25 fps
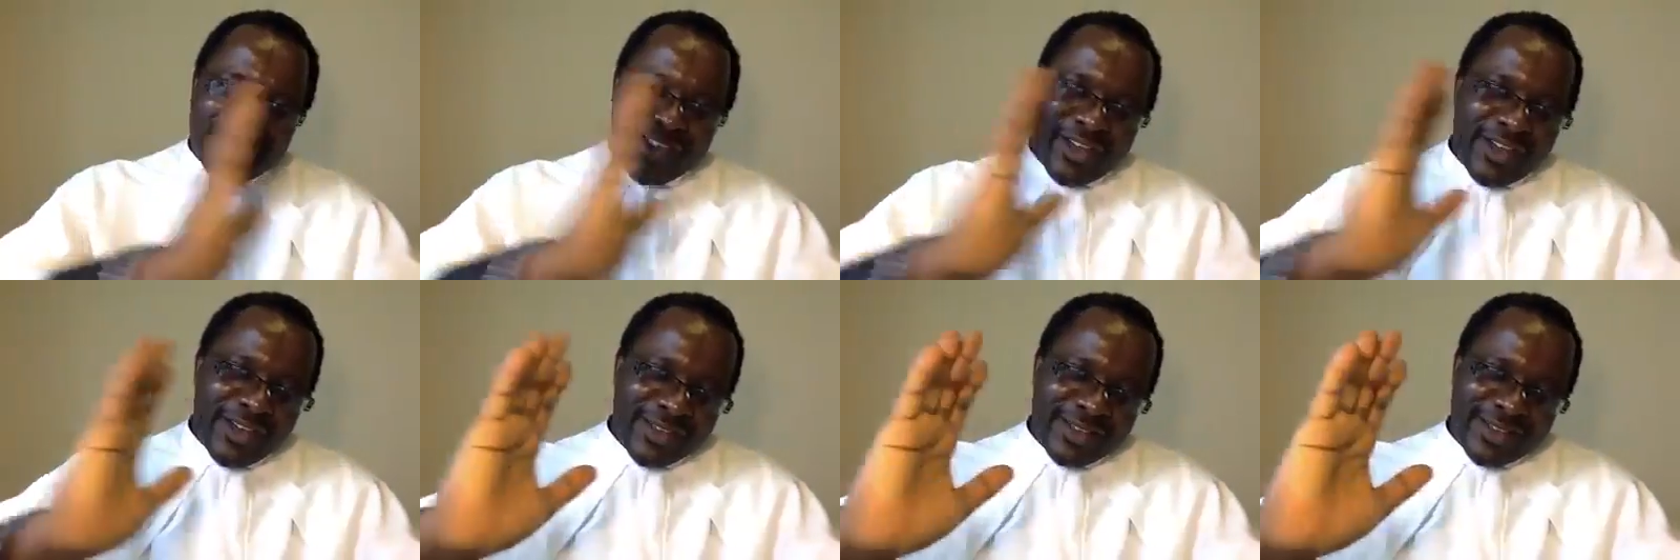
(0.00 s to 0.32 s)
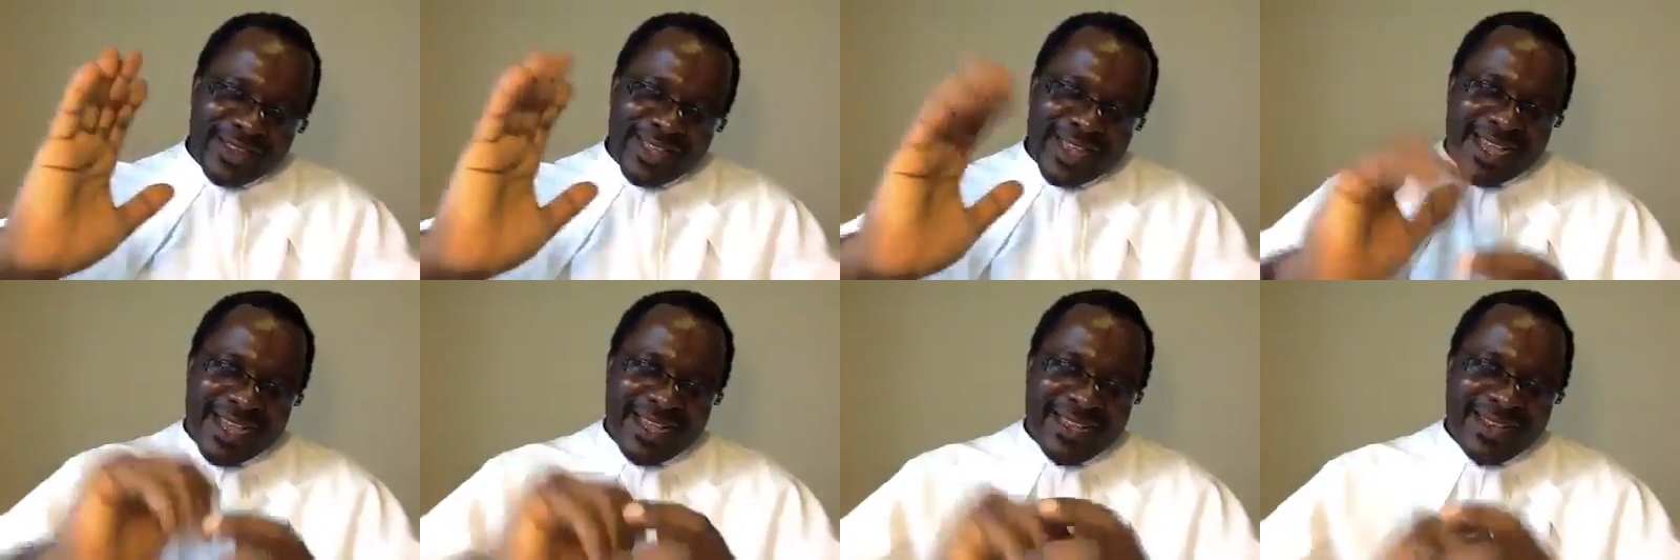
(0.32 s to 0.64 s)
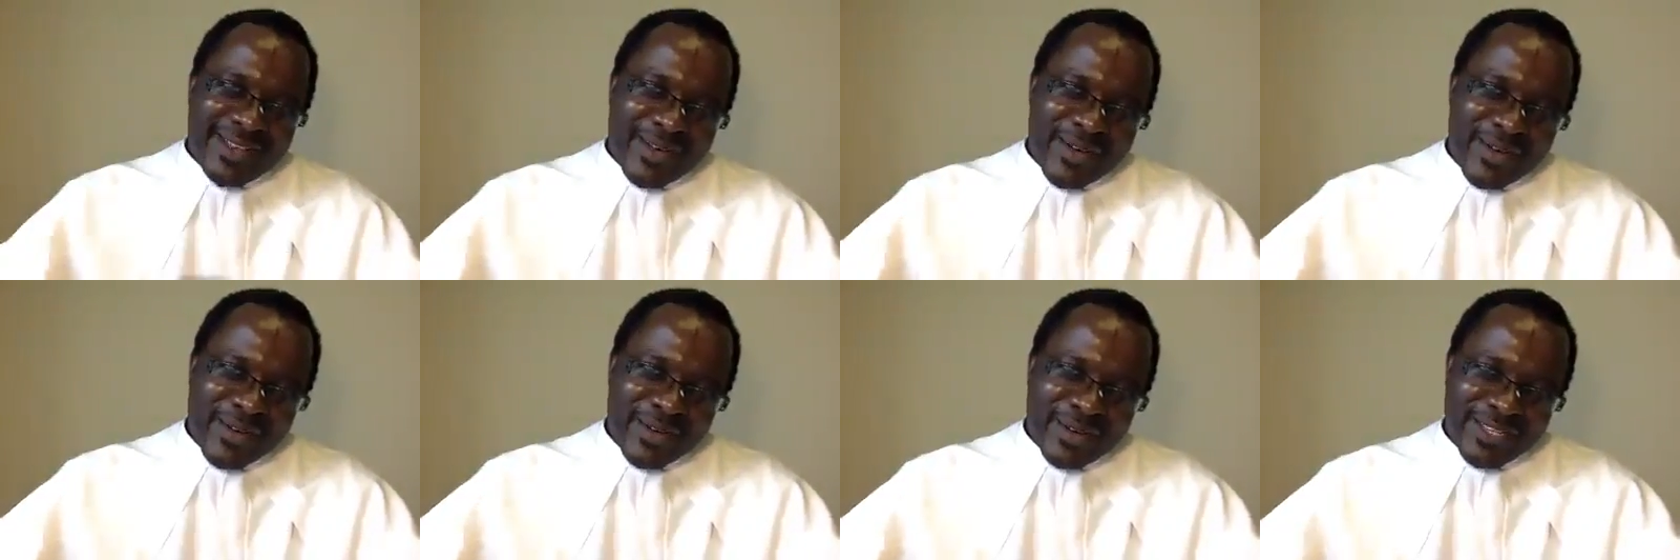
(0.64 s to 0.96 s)
the Son,
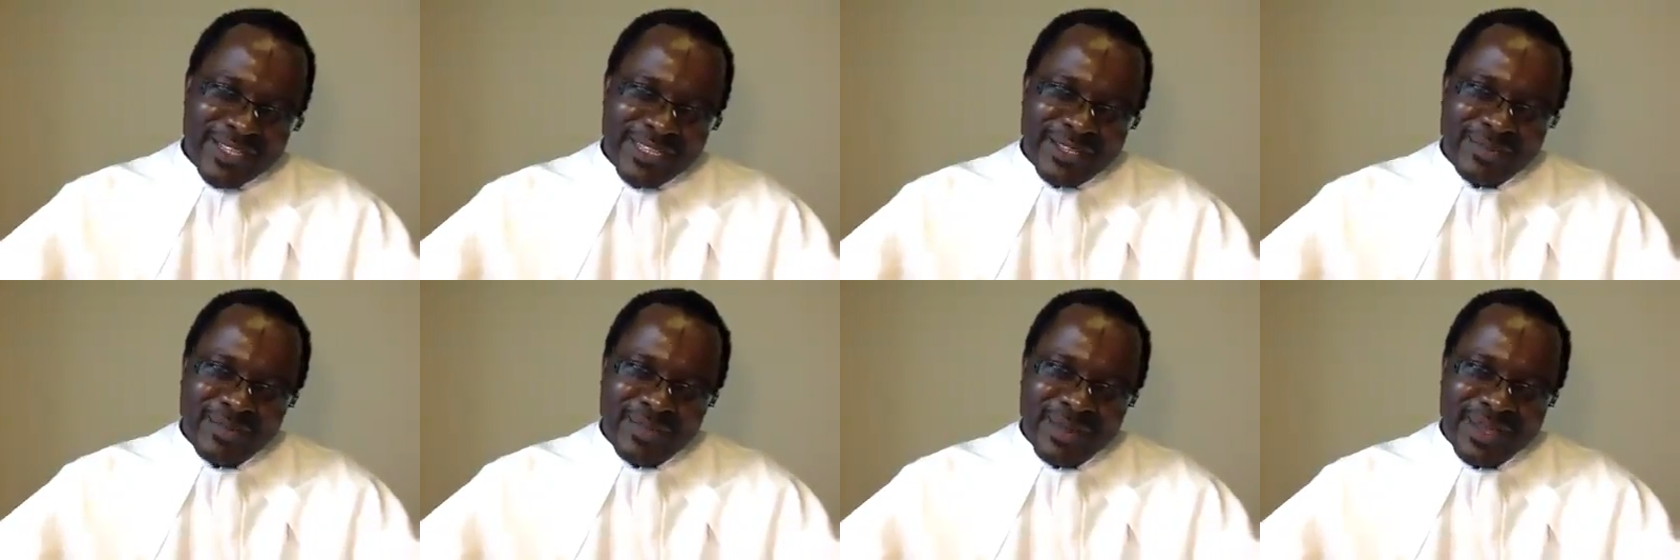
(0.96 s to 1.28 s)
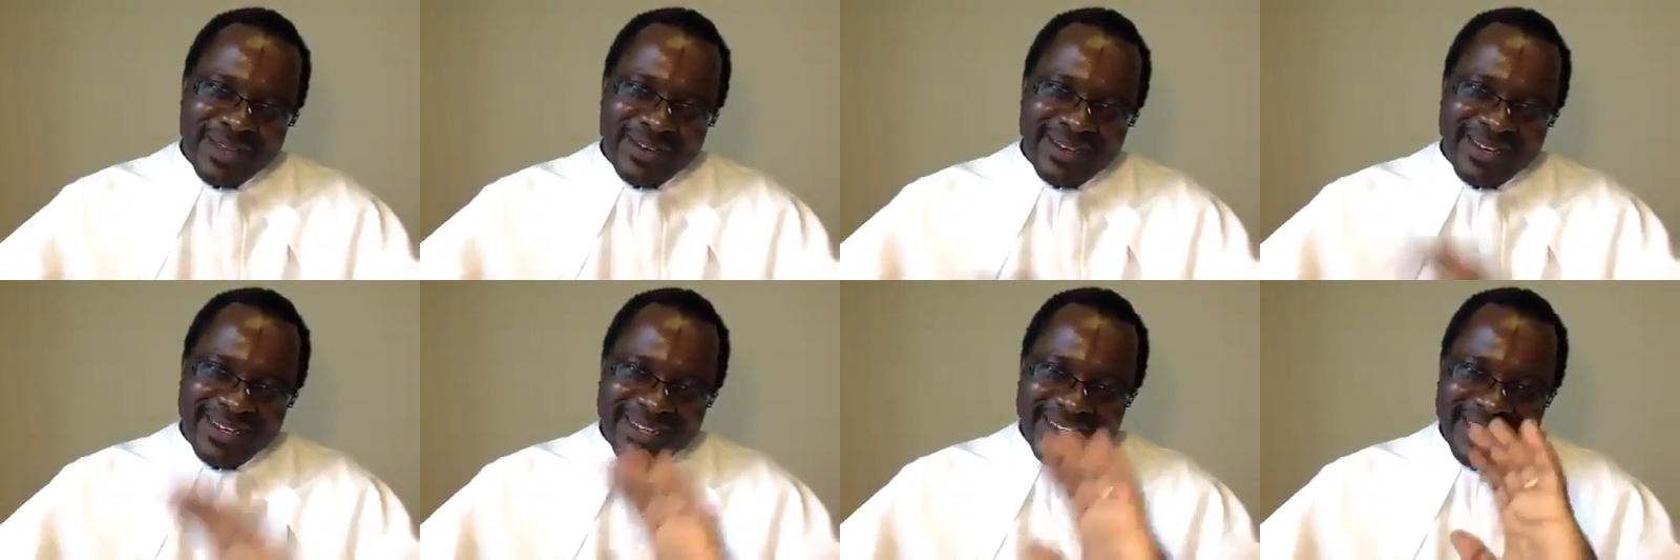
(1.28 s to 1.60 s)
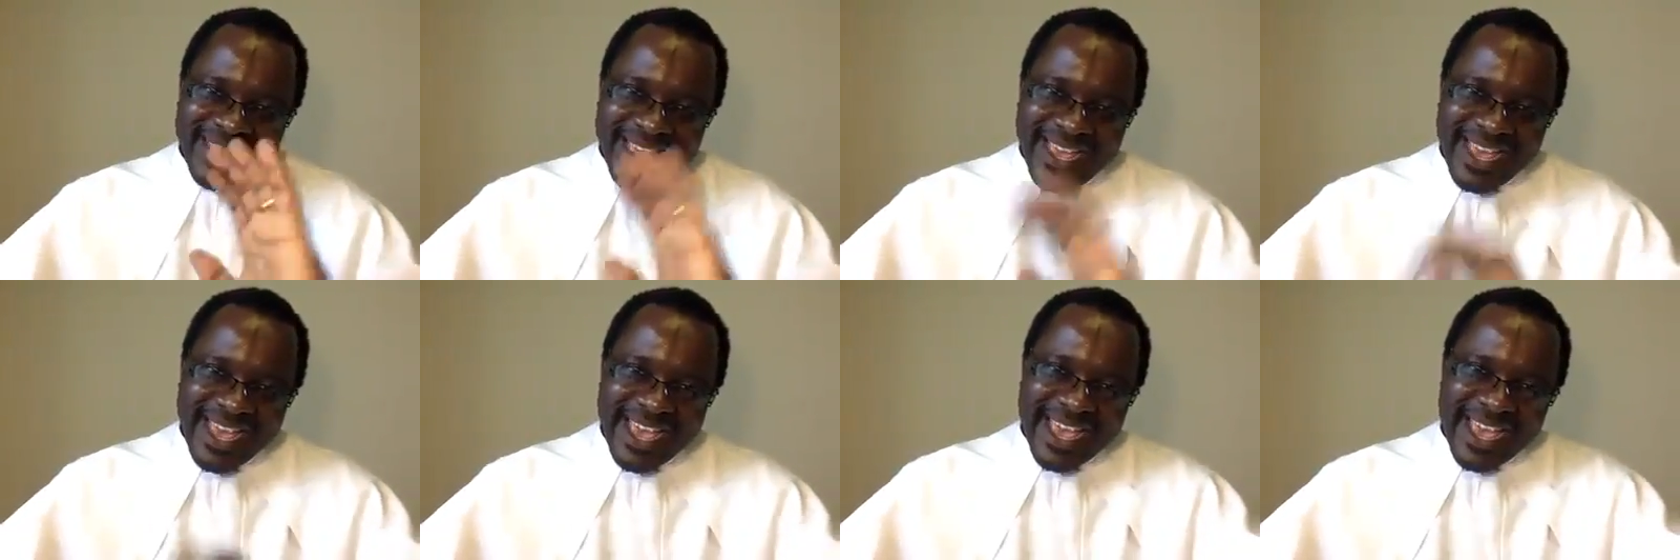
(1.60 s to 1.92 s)
and the Holy
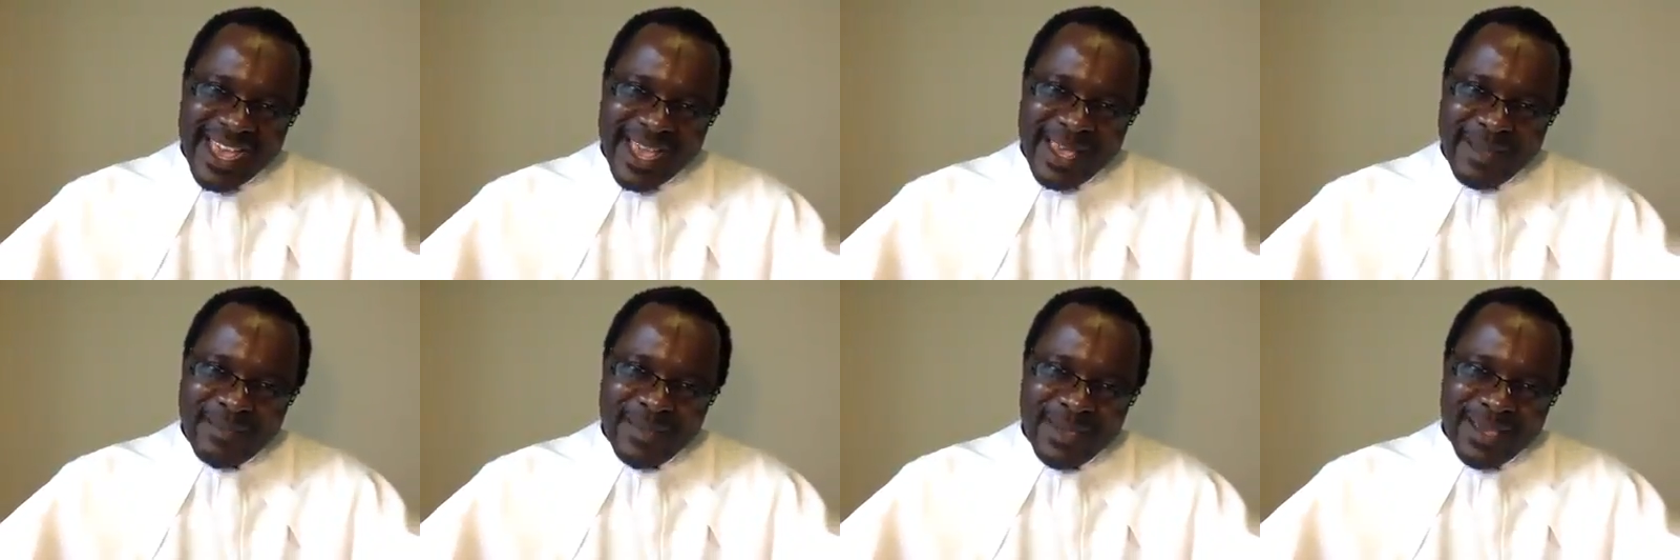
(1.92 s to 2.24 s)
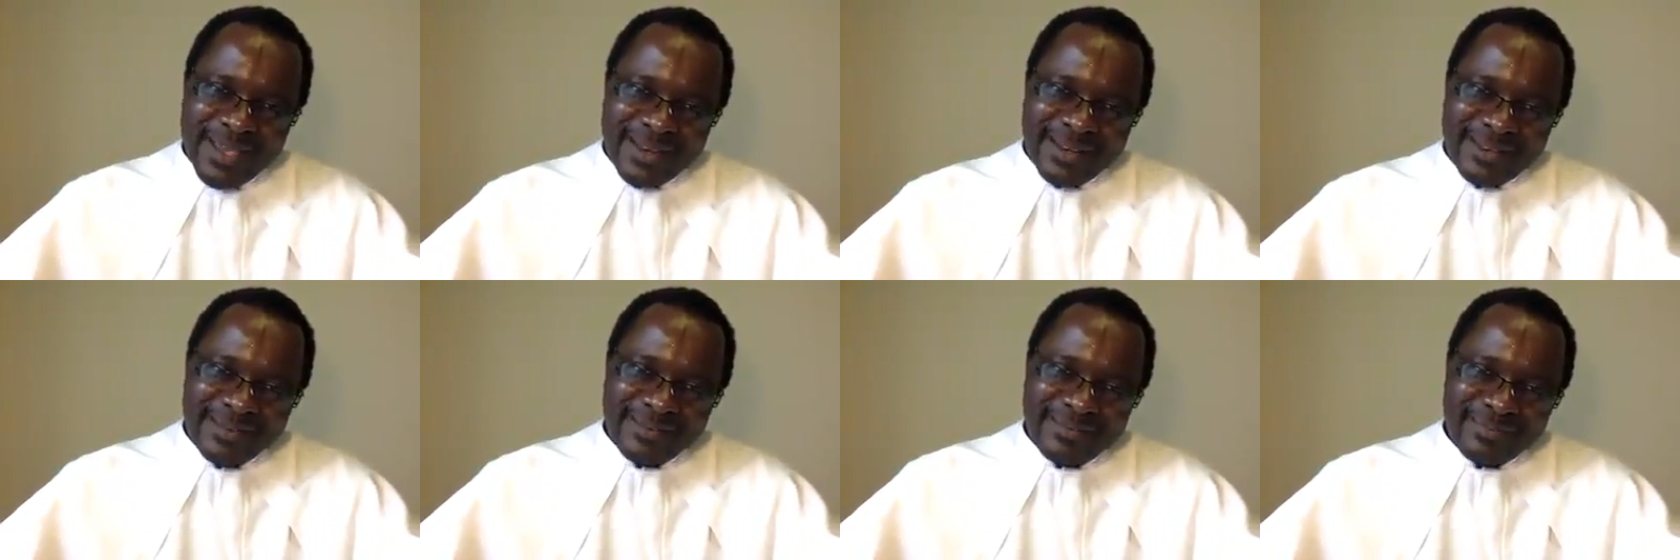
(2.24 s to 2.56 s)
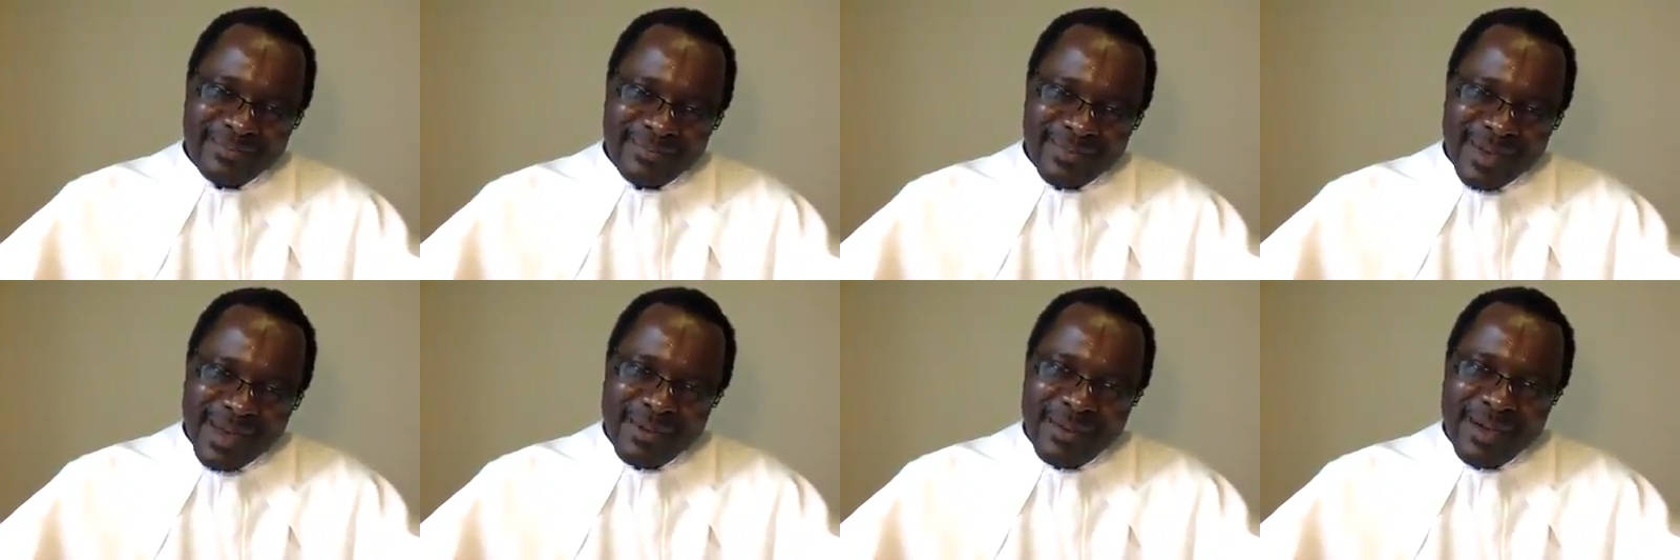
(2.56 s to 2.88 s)
Spirit. Amen.